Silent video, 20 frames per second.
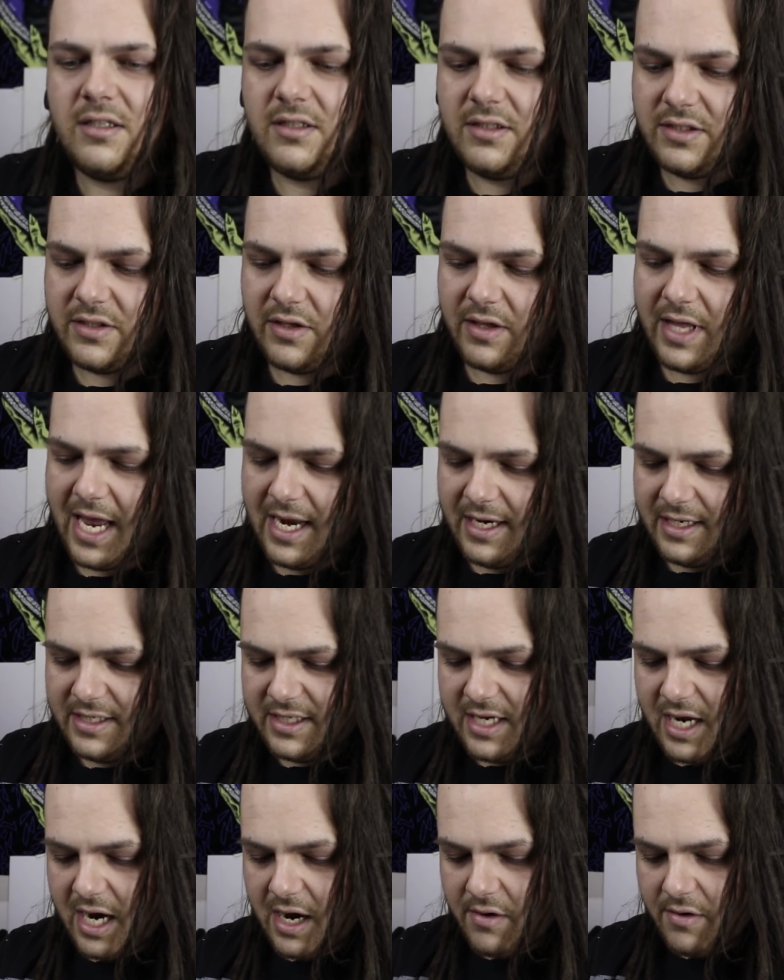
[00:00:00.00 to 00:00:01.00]
So that's
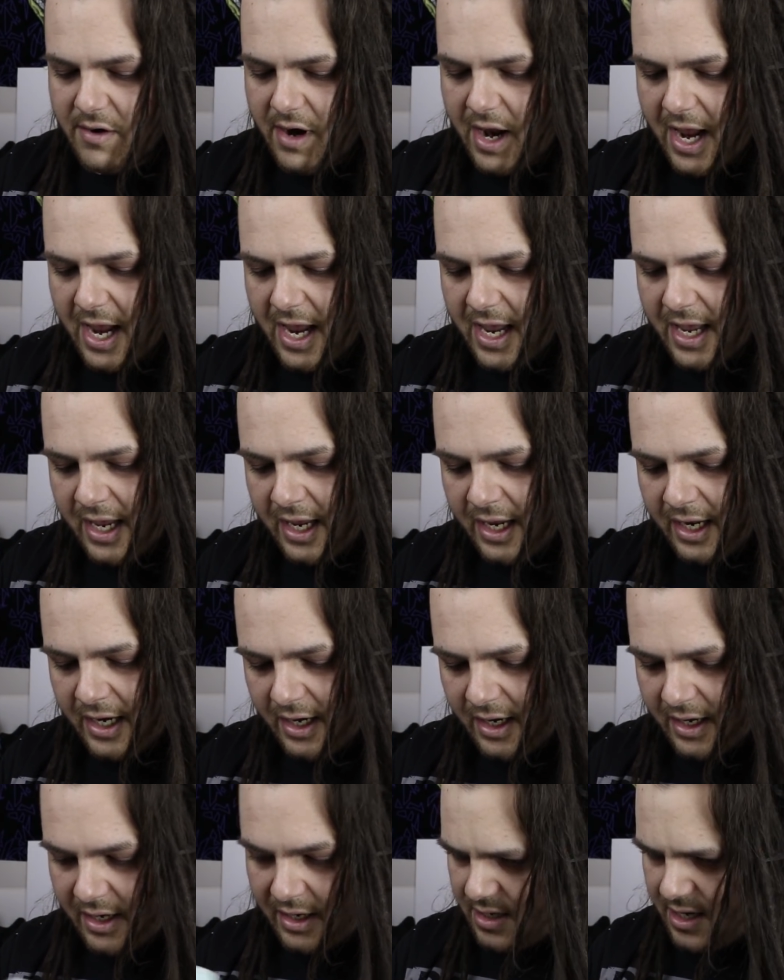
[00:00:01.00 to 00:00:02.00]
not right.
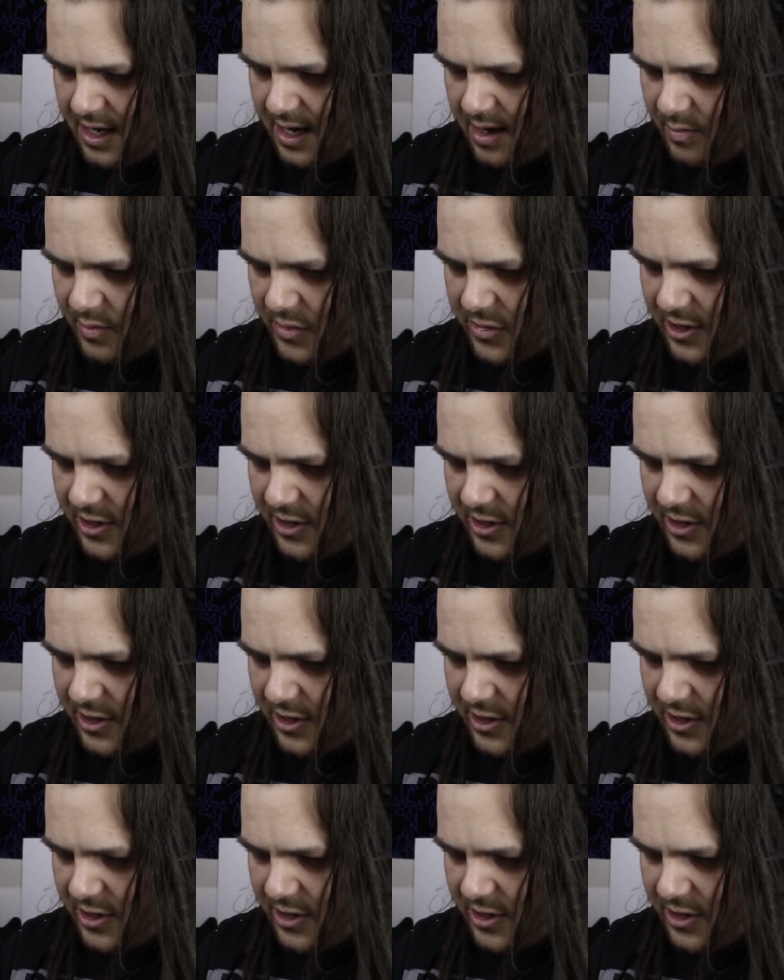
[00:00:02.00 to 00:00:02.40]
That